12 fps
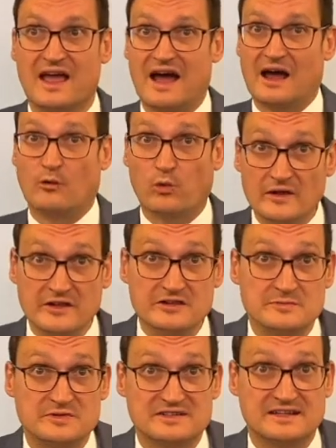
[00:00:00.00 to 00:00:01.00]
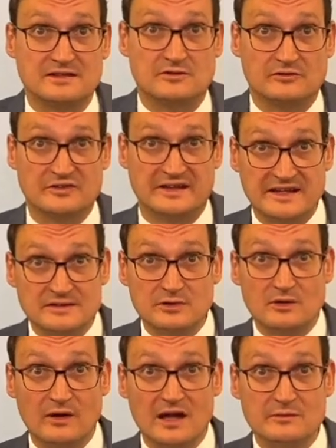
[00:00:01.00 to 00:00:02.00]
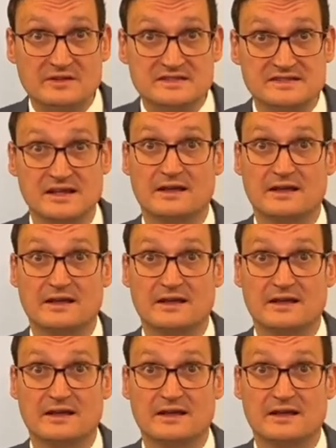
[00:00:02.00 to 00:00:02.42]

and 100% of the heat requirements.